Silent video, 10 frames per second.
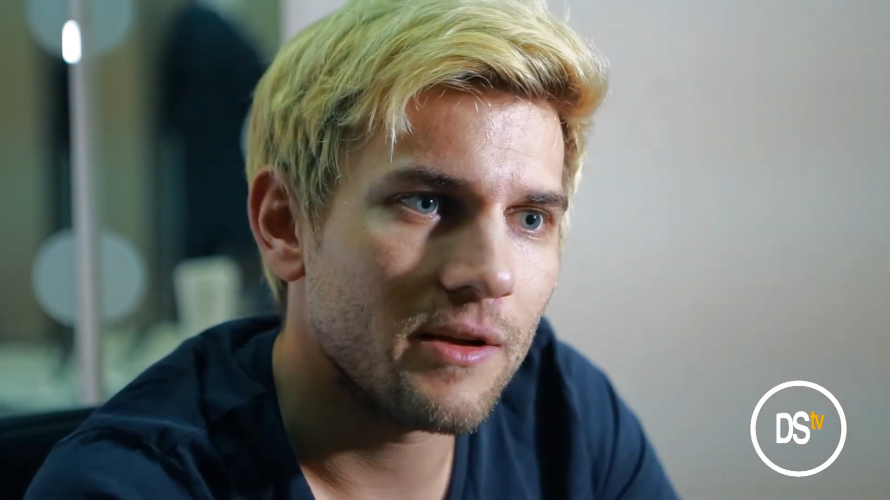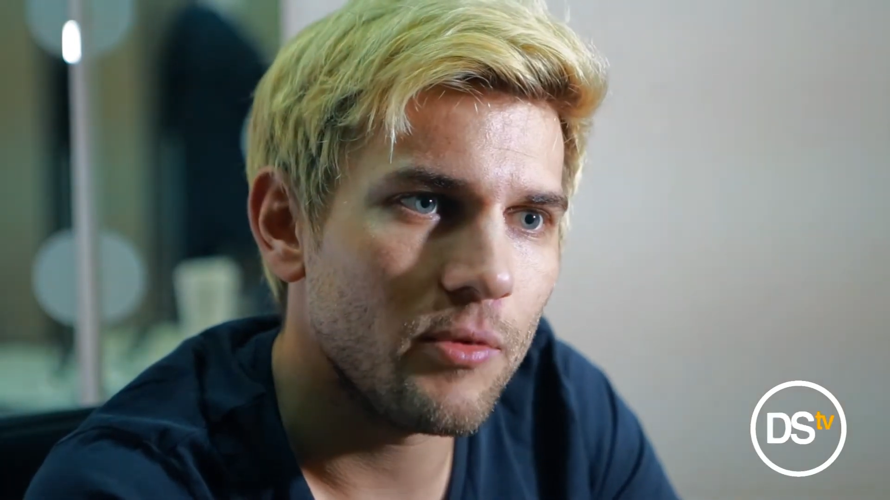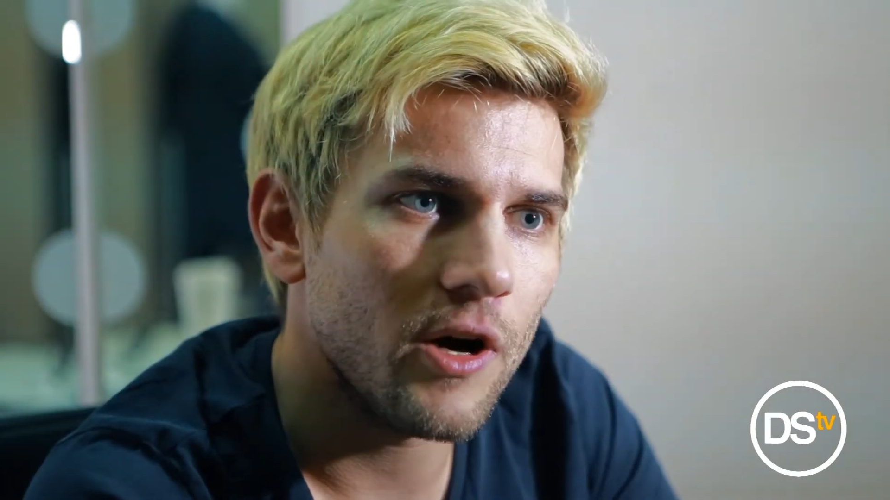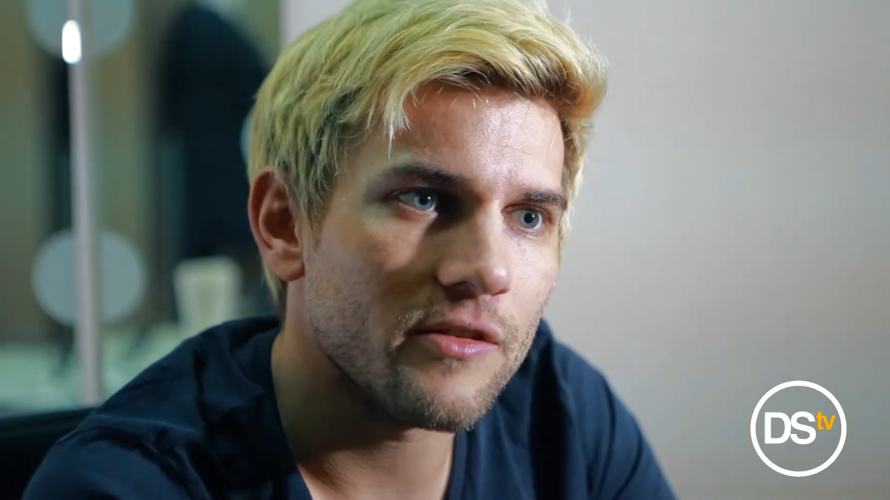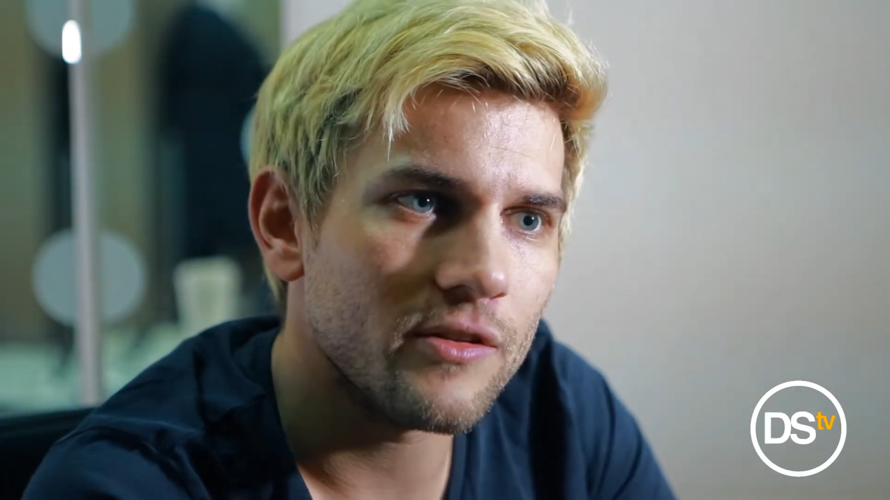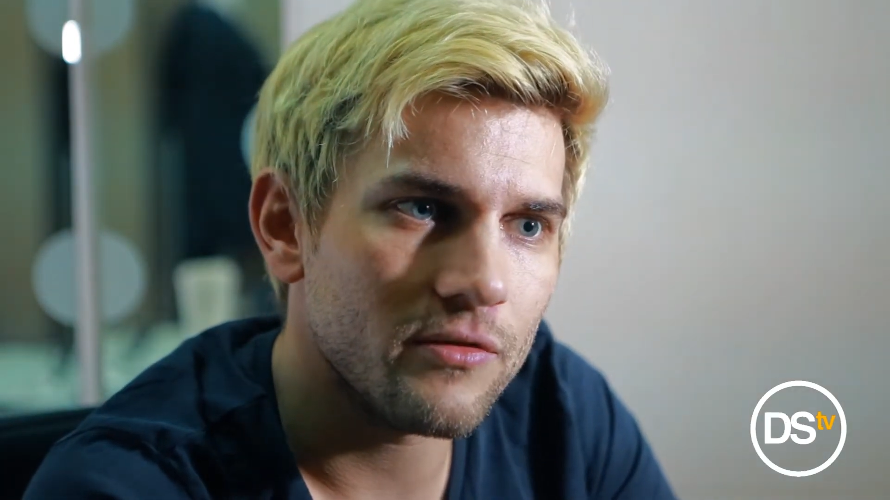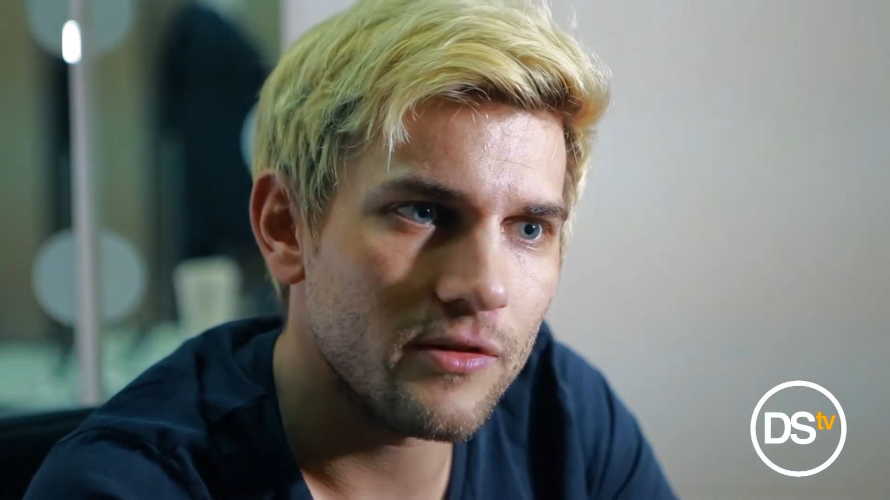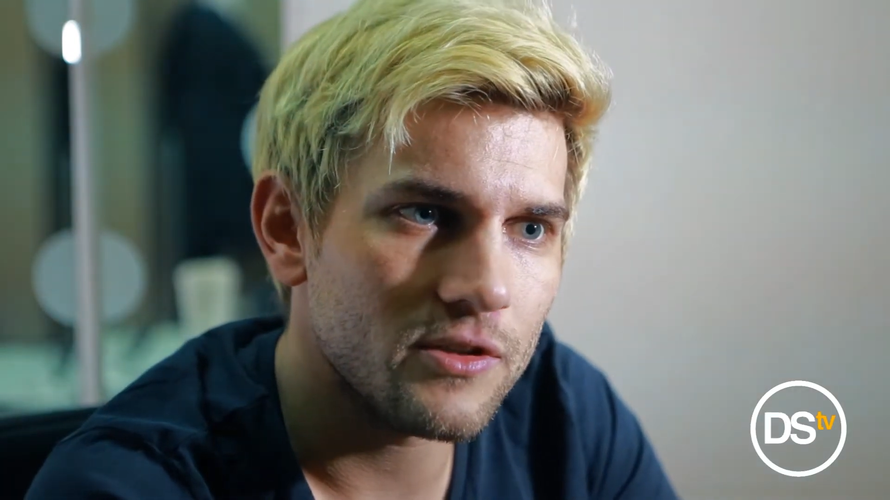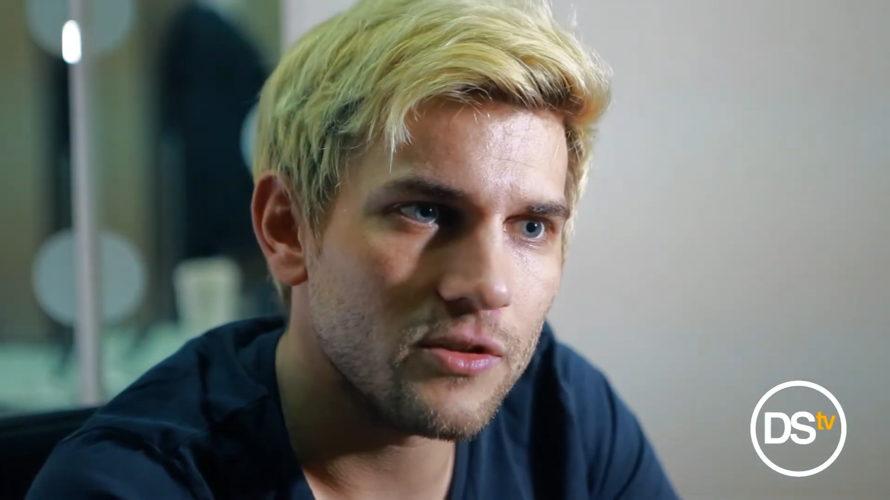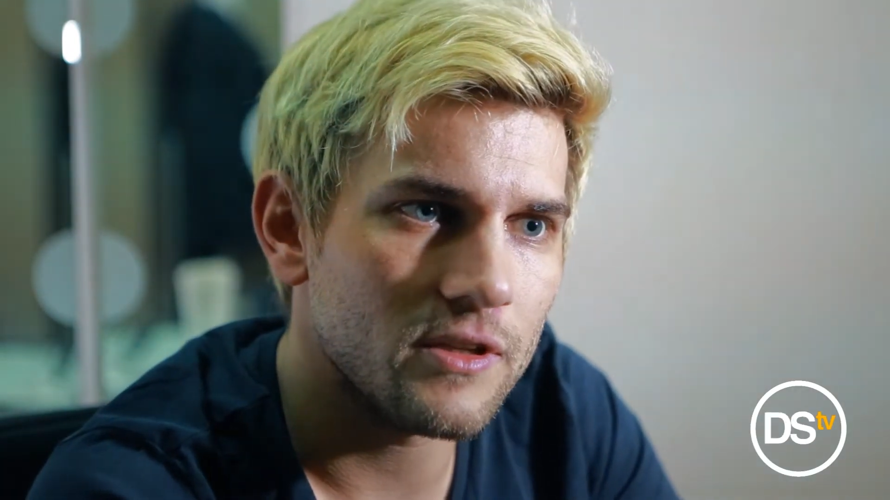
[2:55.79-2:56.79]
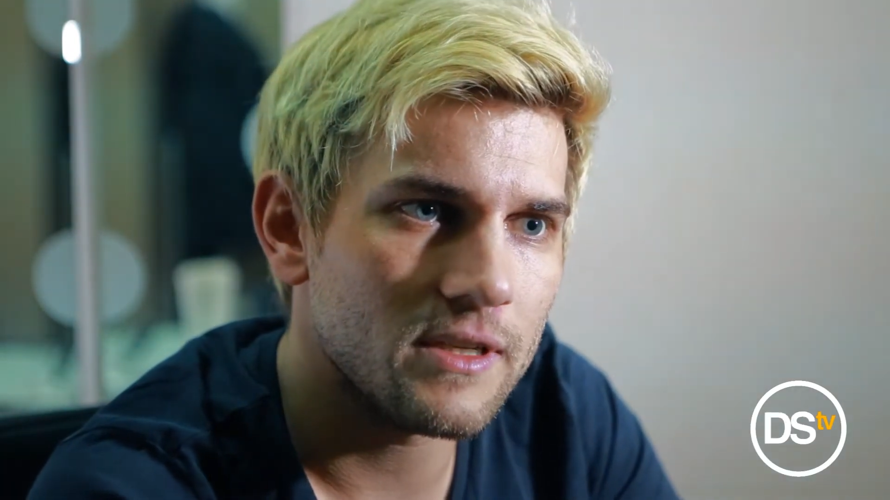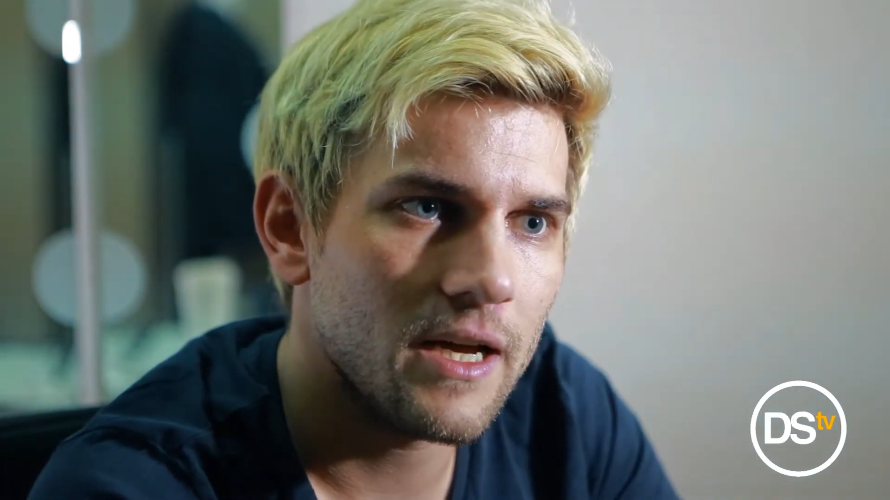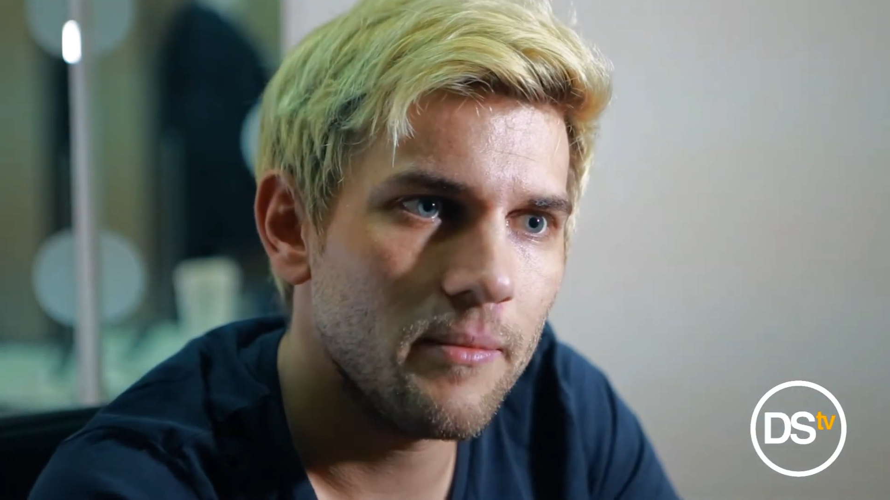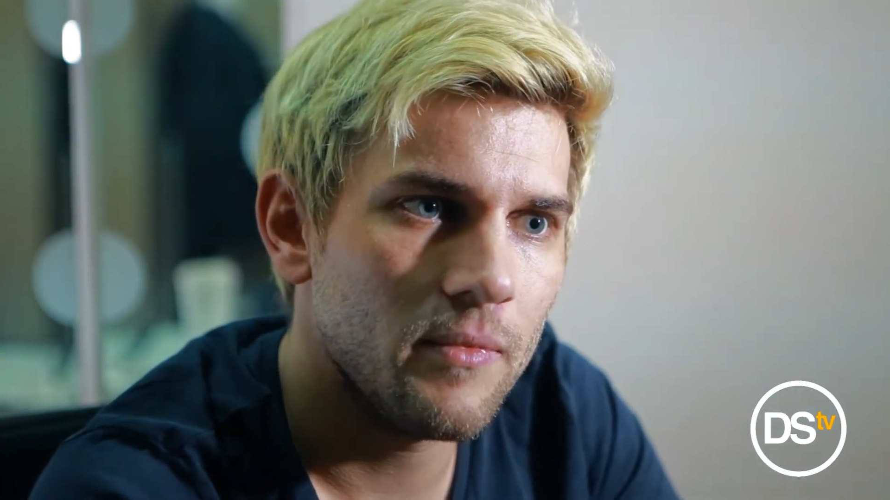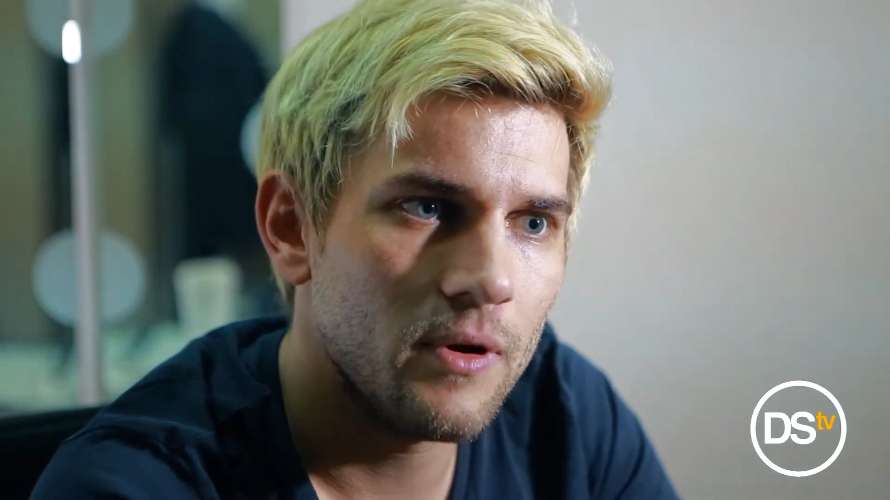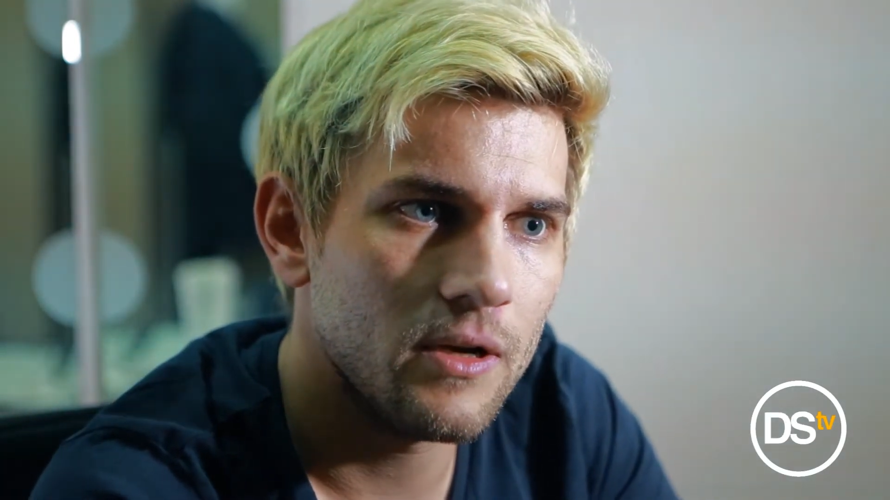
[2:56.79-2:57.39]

positively to the time.